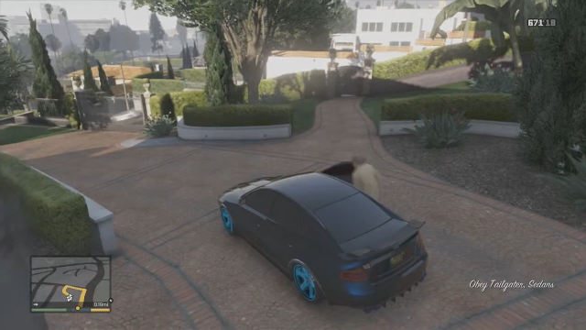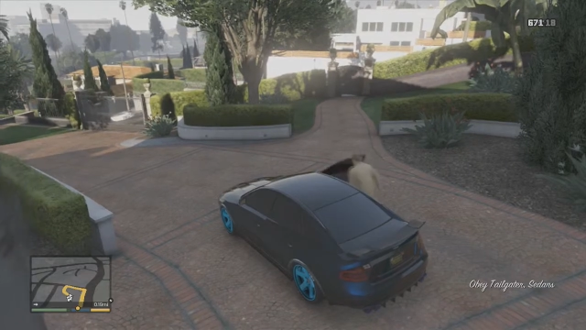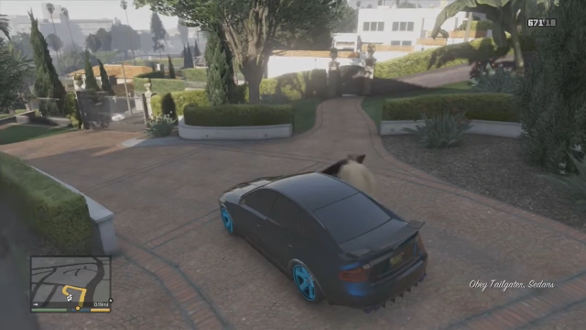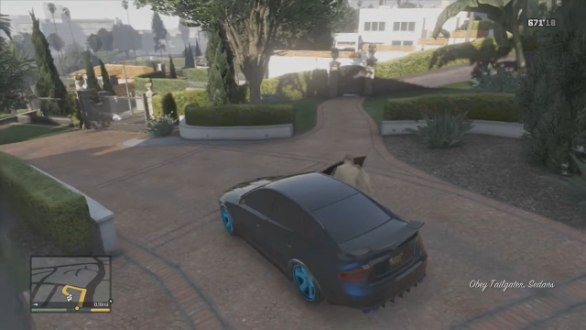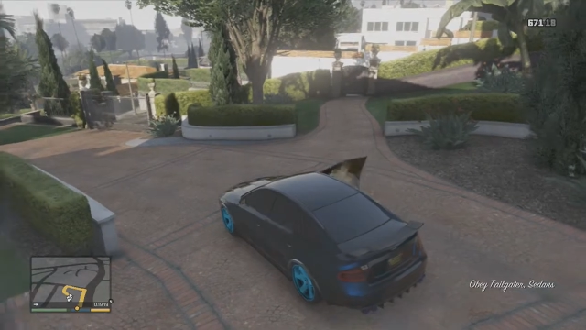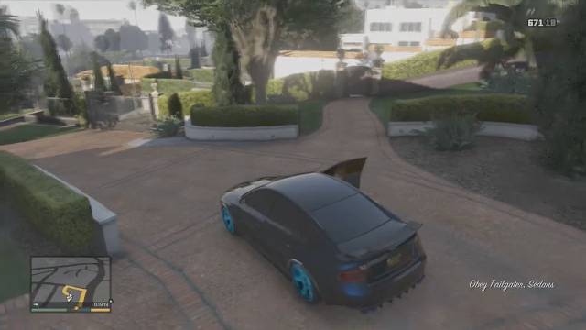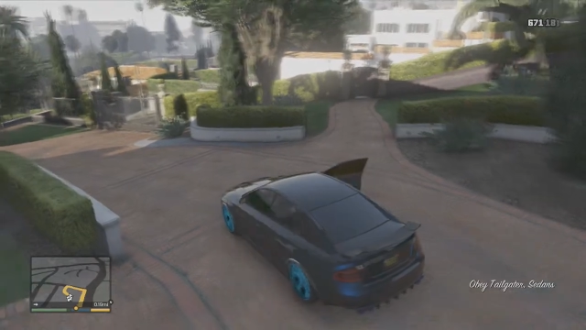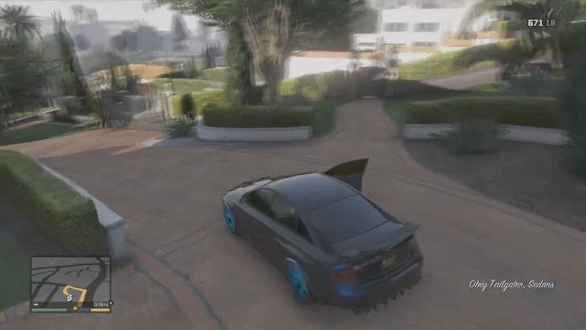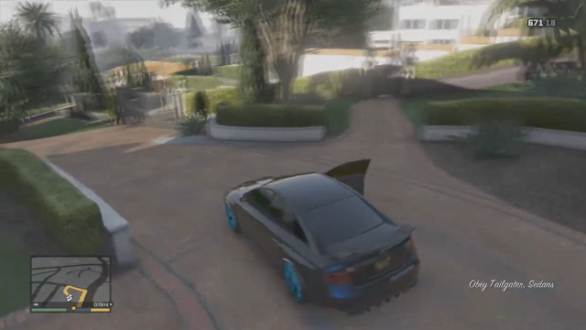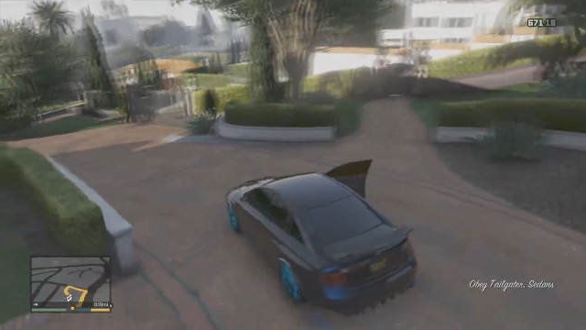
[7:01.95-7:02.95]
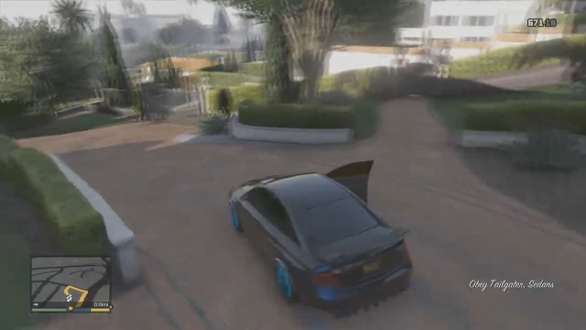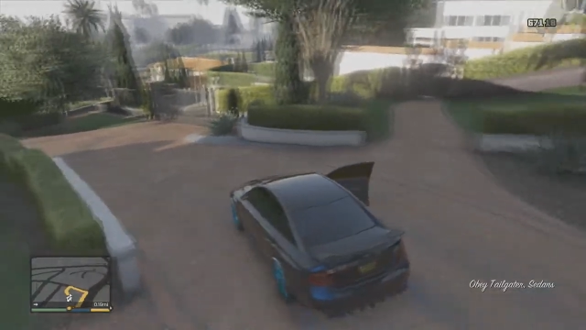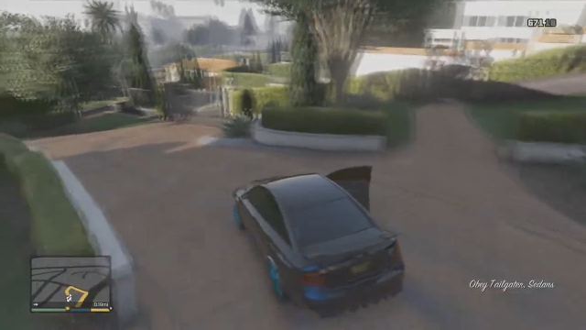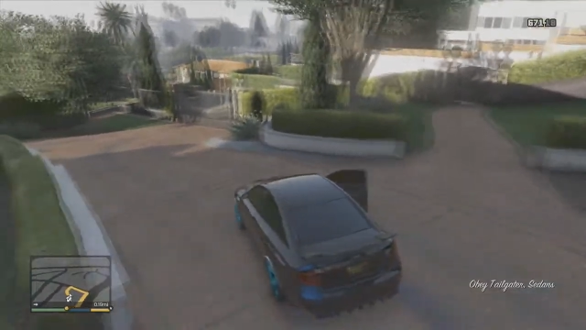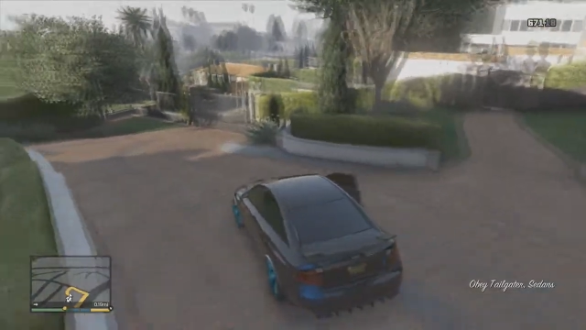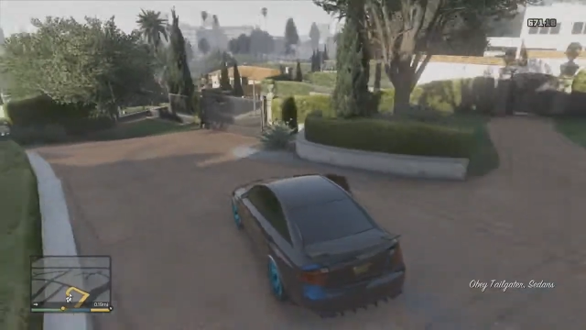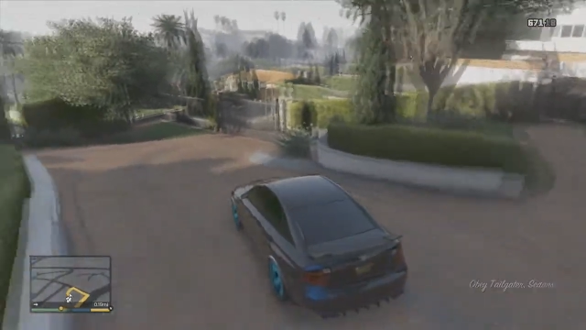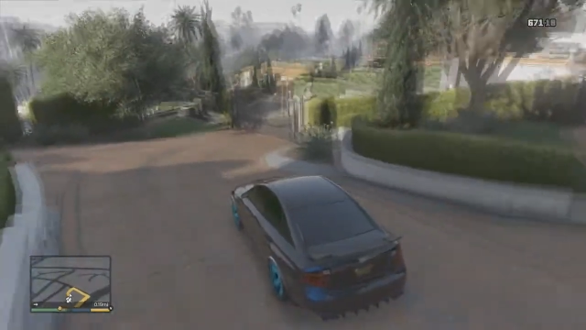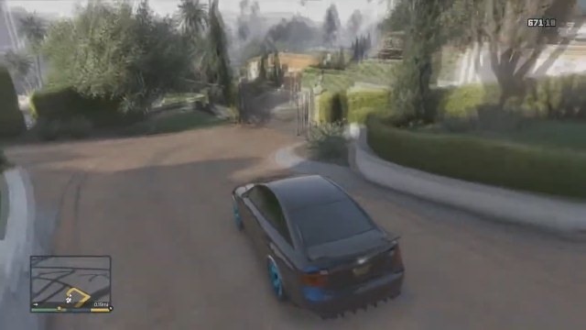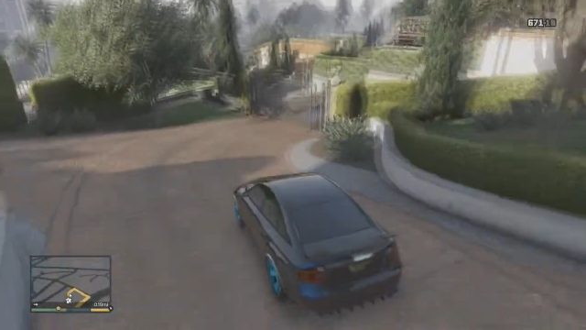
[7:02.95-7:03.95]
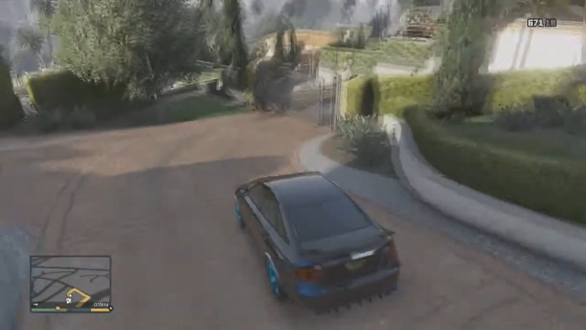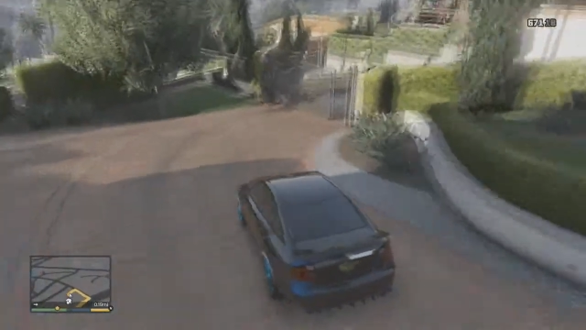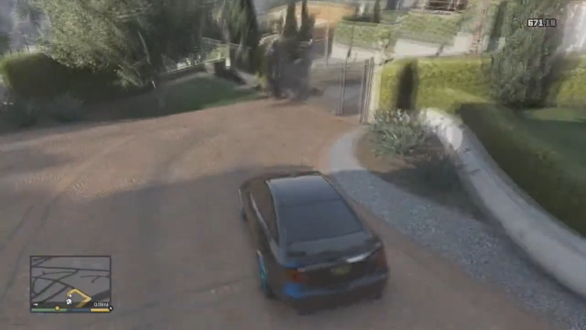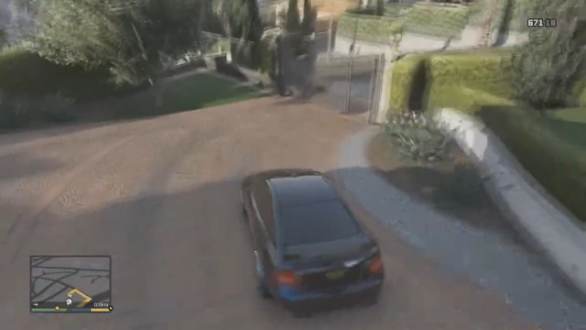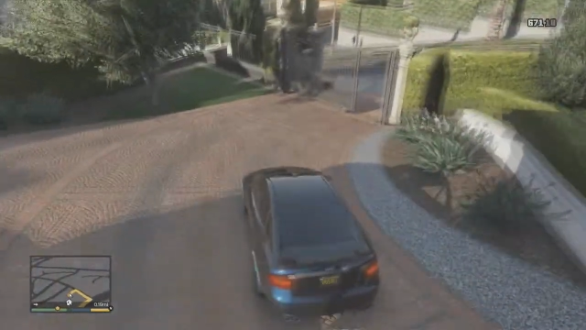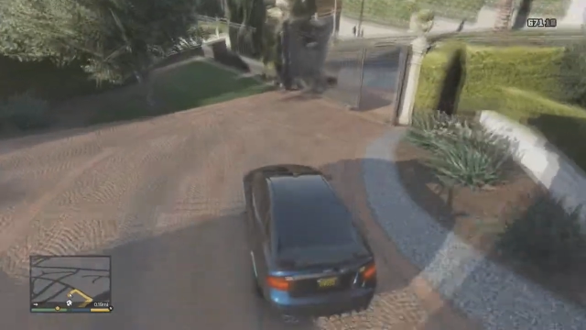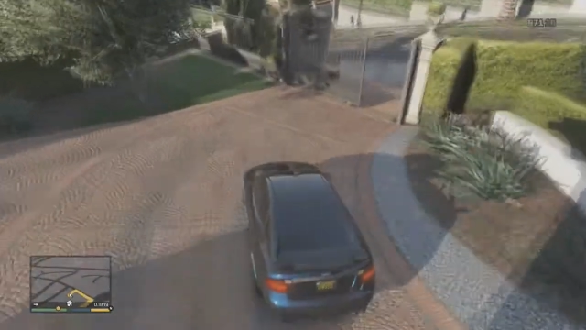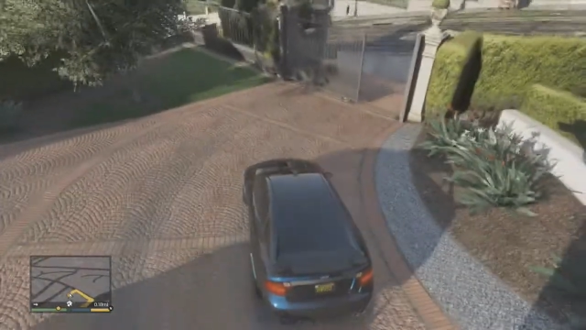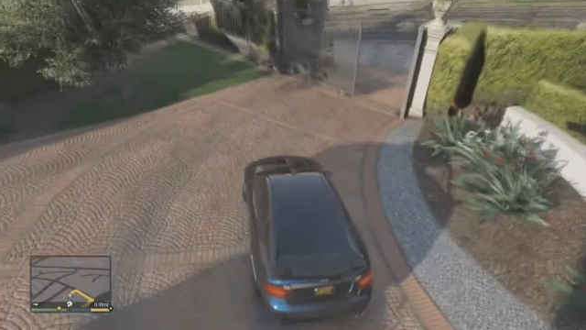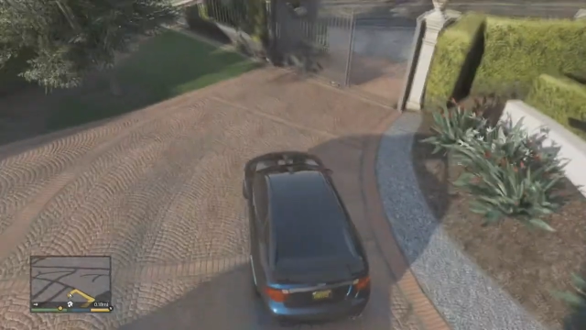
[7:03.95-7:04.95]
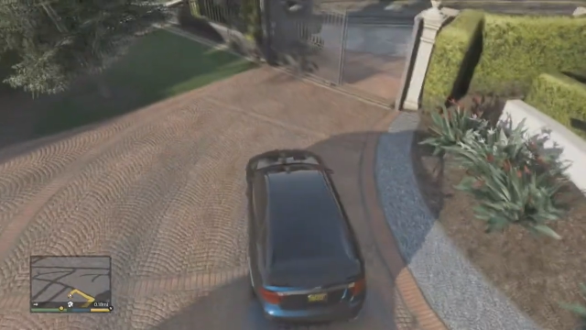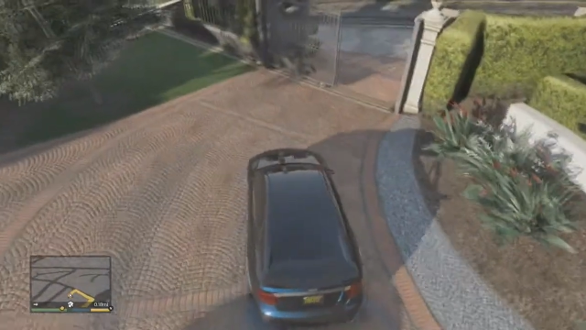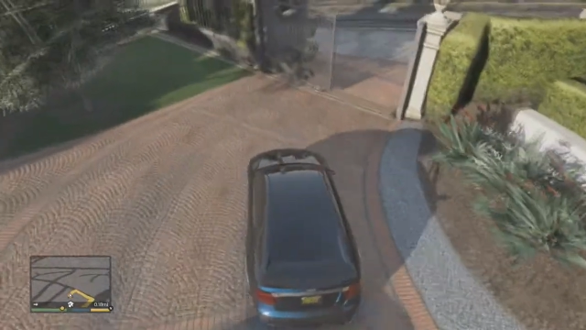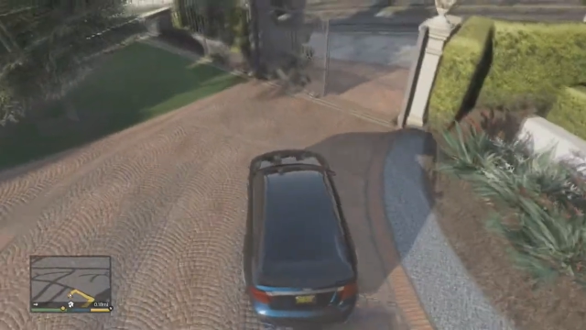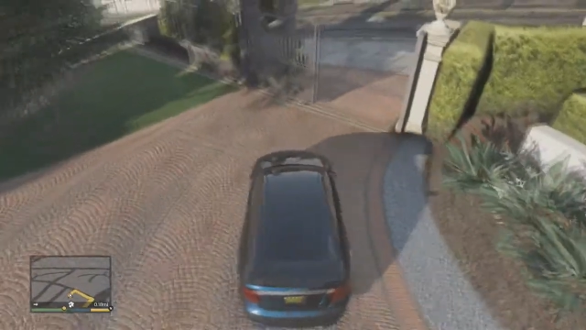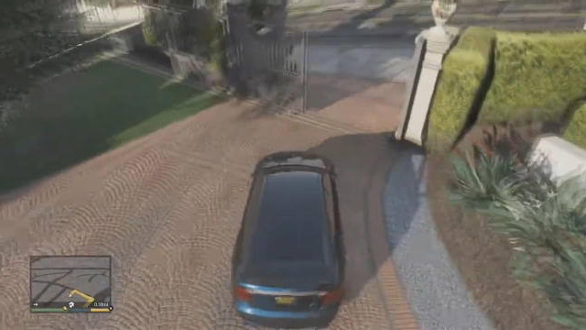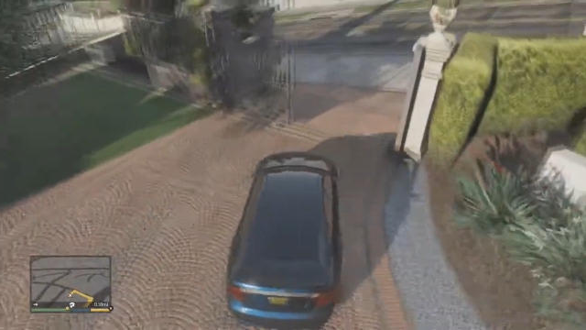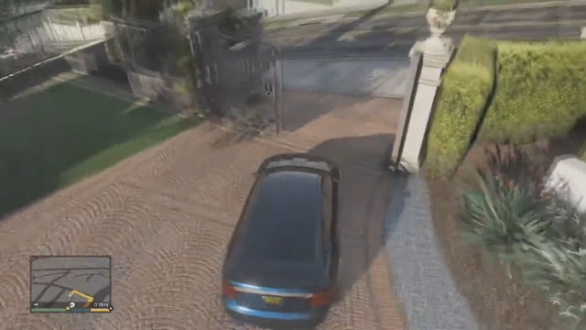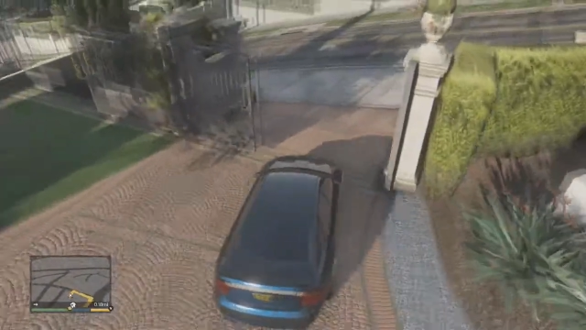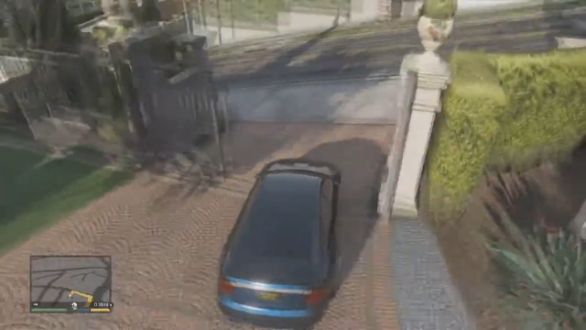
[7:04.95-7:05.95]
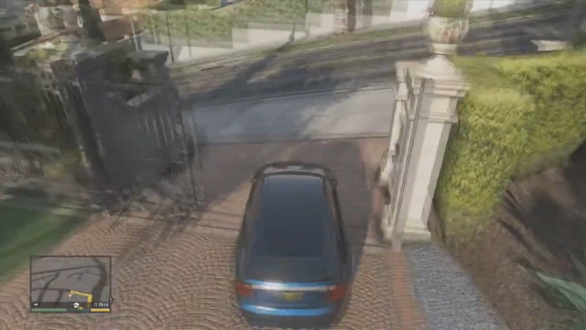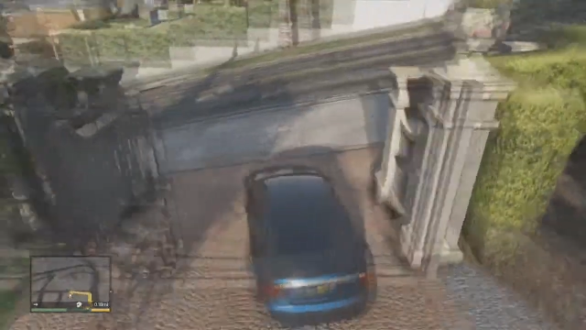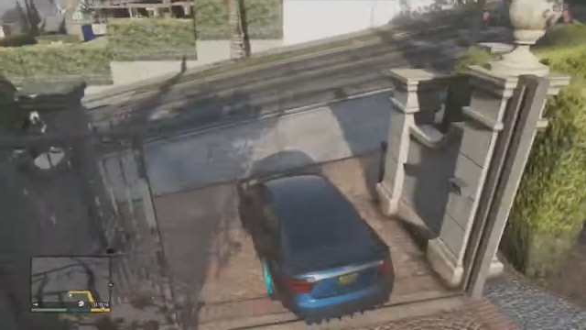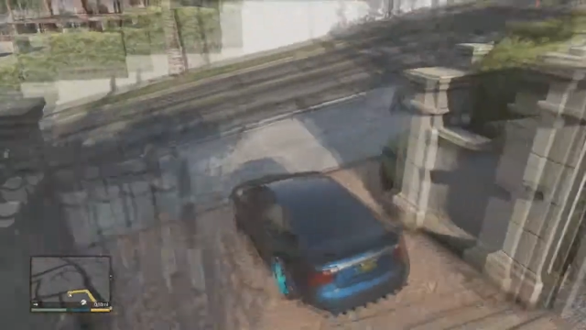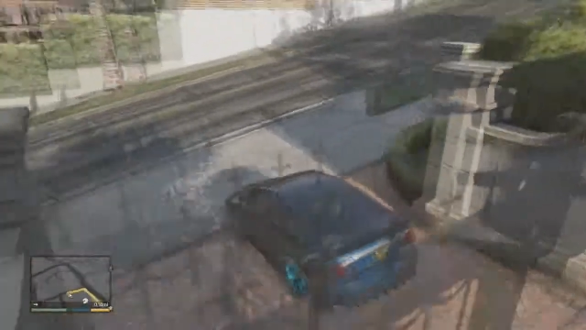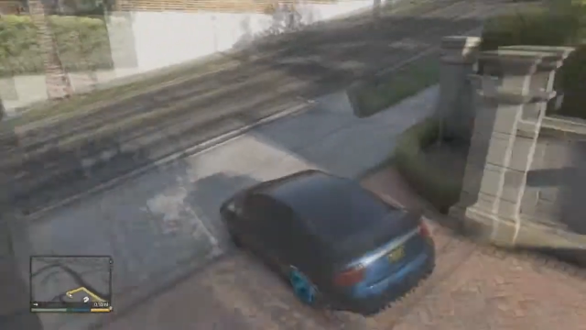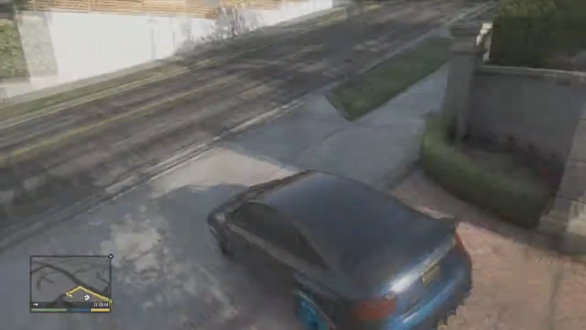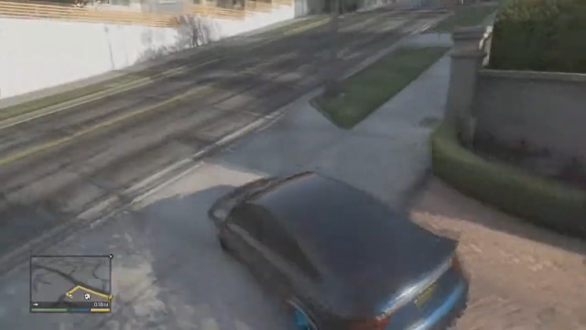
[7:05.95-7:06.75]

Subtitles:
(no speaker visible)